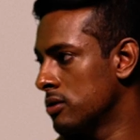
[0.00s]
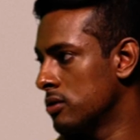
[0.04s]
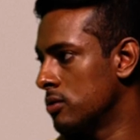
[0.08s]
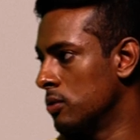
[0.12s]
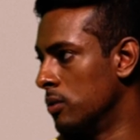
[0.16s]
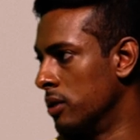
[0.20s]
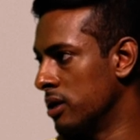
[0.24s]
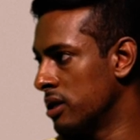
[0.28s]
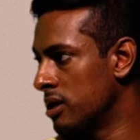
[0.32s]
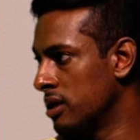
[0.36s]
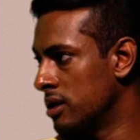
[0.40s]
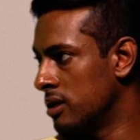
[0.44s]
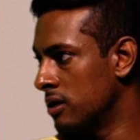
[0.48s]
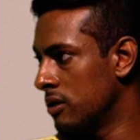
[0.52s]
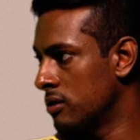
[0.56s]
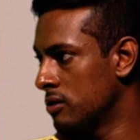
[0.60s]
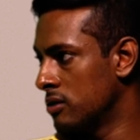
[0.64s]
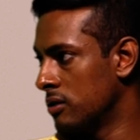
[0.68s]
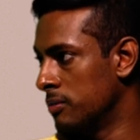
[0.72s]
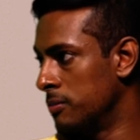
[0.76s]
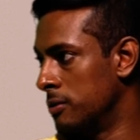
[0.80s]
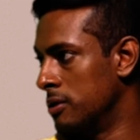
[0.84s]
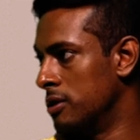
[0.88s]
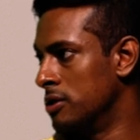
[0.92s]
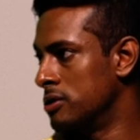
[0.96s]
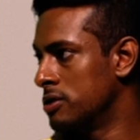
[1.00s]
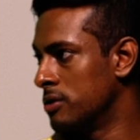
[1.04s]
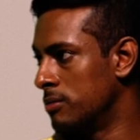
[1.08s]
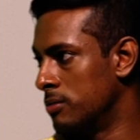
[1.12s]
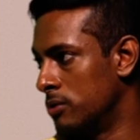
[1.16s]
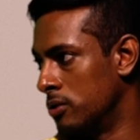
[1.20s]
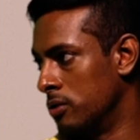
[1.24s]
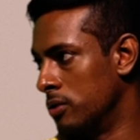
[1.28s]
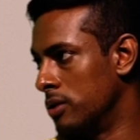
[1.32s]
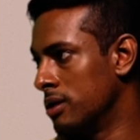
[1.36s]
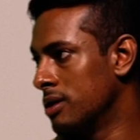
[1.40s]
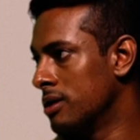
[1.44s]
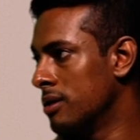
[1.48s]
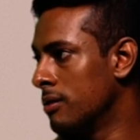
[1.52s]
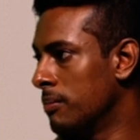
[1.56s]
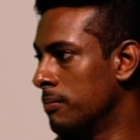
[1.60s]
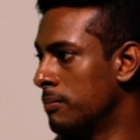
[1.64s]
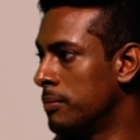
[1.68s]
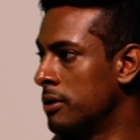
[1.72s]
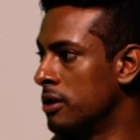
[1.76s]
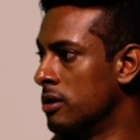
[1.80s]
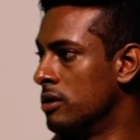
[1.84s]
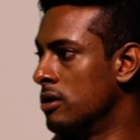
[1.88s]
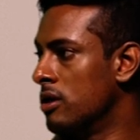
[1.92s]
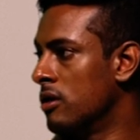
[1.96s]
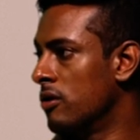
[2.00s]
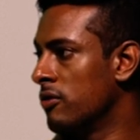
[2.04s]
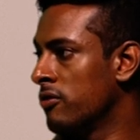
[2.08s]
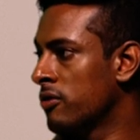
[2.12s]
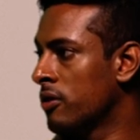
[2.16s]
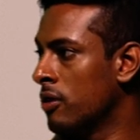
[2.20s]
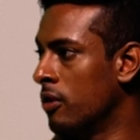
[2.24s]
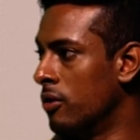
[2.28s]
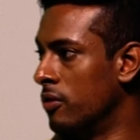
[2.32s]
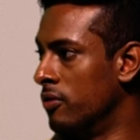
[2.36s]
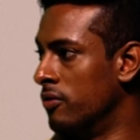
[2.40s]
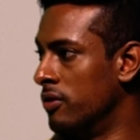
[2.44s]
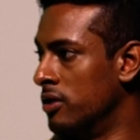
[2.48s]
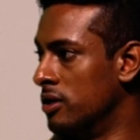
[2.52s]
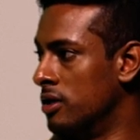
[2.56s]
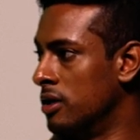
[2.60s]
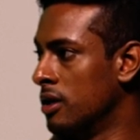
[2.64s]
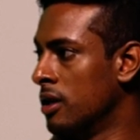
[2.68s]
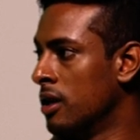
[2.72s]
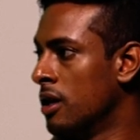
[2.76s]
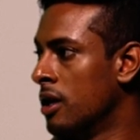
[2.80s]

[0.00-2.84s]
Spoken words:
working in entrepreneurship during the period of COVID.